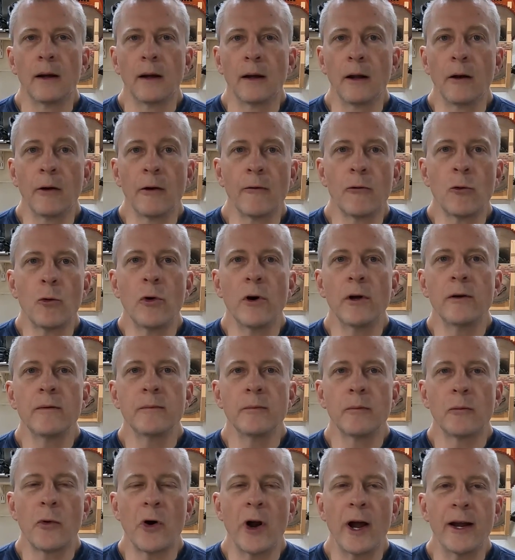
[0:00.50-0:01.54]
Hello everyone,
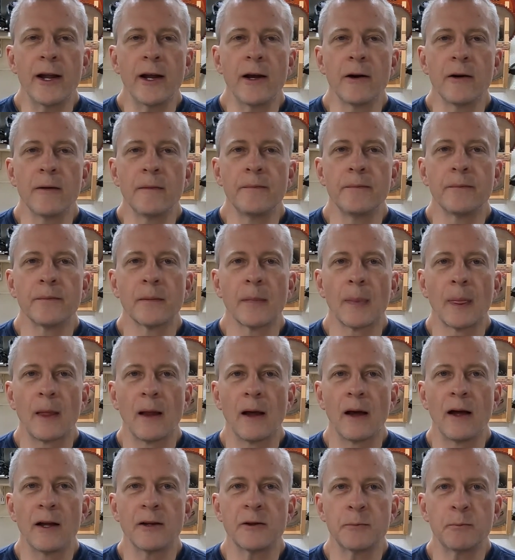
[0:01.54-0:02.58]
Brad here.
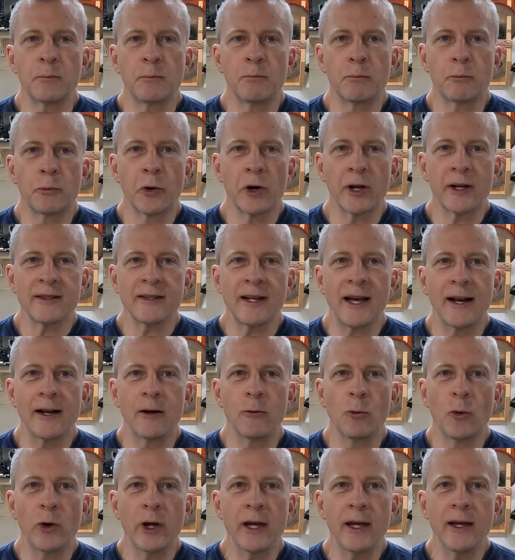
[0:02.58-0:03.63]
It's a pretty
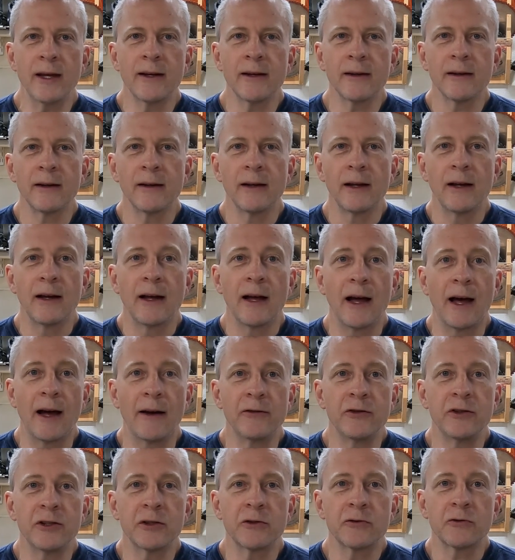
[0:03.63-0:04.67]
exciting week.
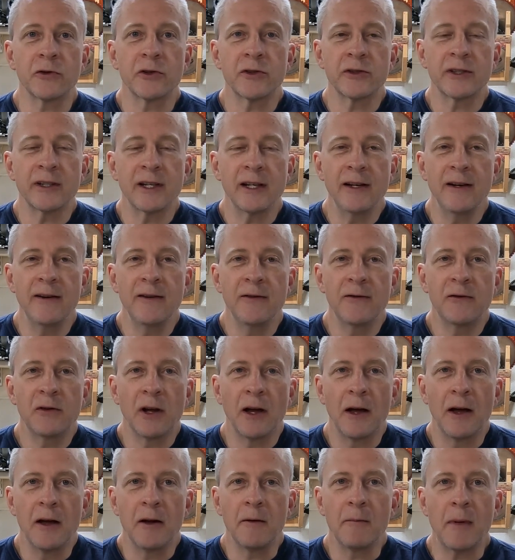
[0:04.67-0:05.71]
I've just received
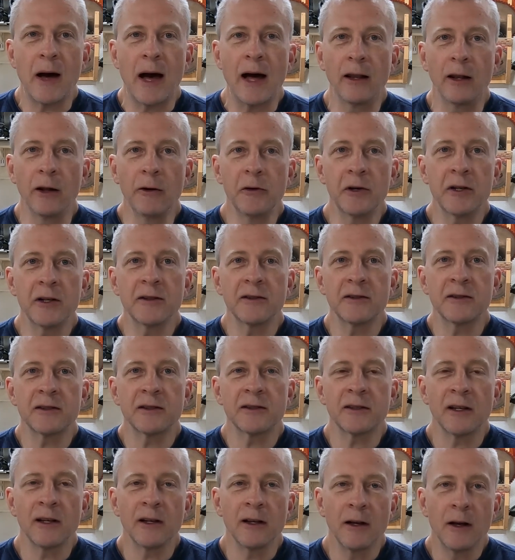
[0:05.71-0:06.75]
my
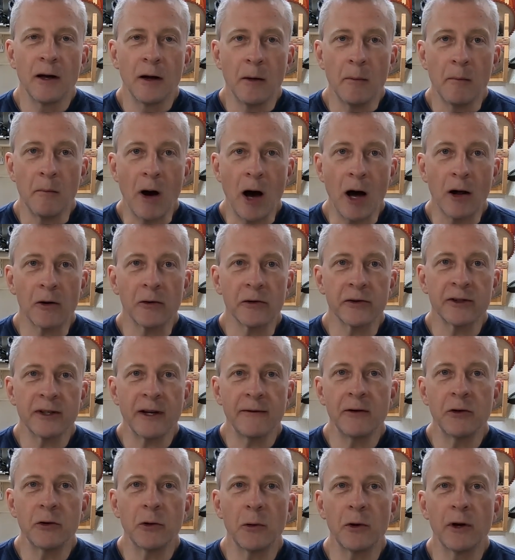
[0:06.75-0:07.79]
Lucas model
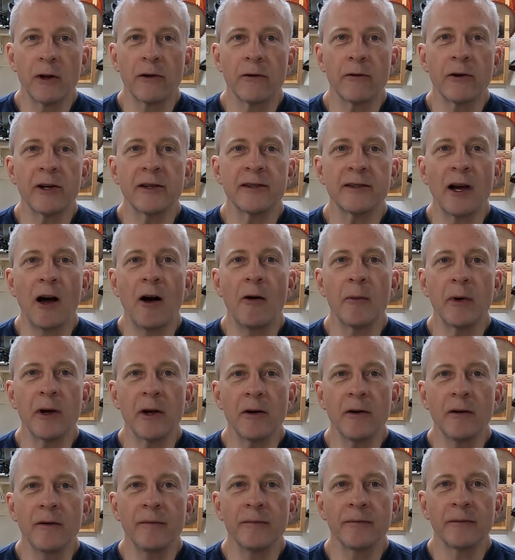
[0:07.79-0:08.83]
723
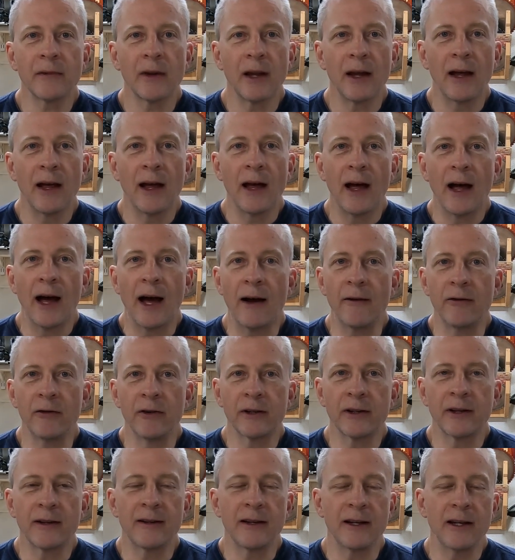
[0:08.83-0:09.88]
sawmill. I've
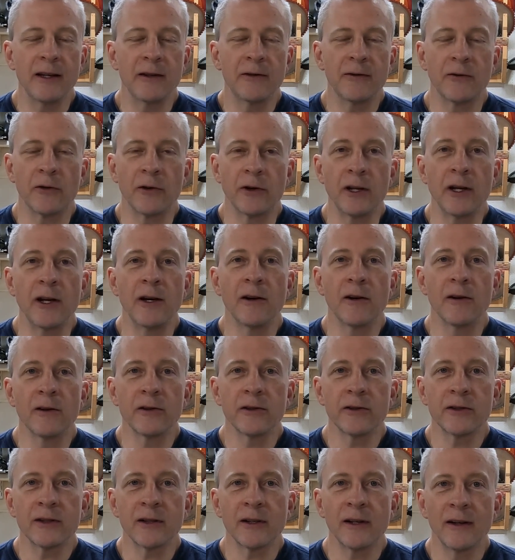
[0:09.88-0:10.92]
looked at these for
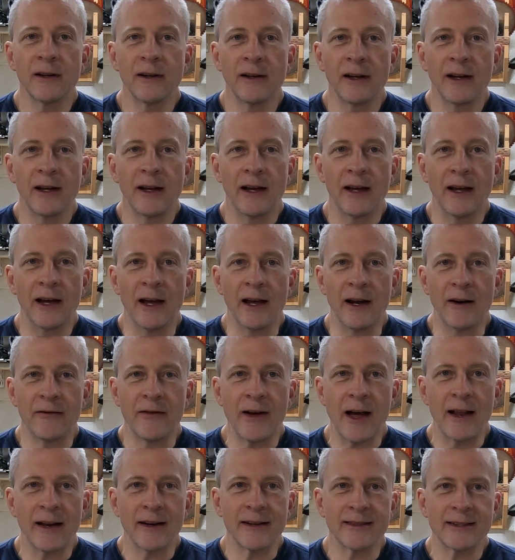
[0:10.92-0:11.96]
years and I
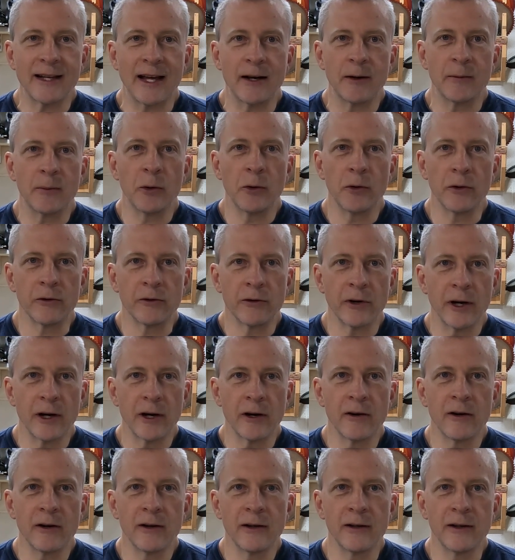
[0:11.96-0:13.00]
finally decided to pull the
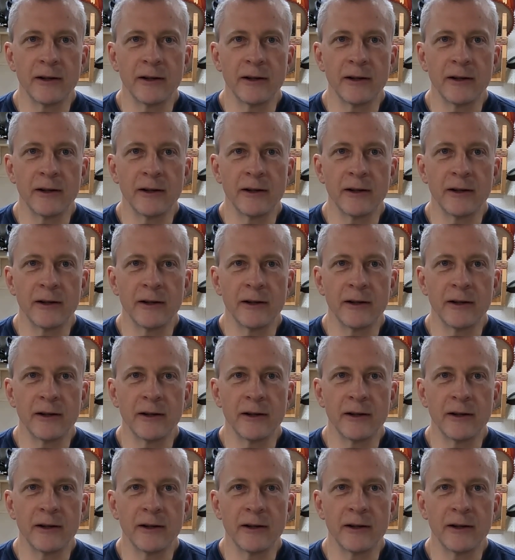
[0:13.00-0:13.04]
trigger.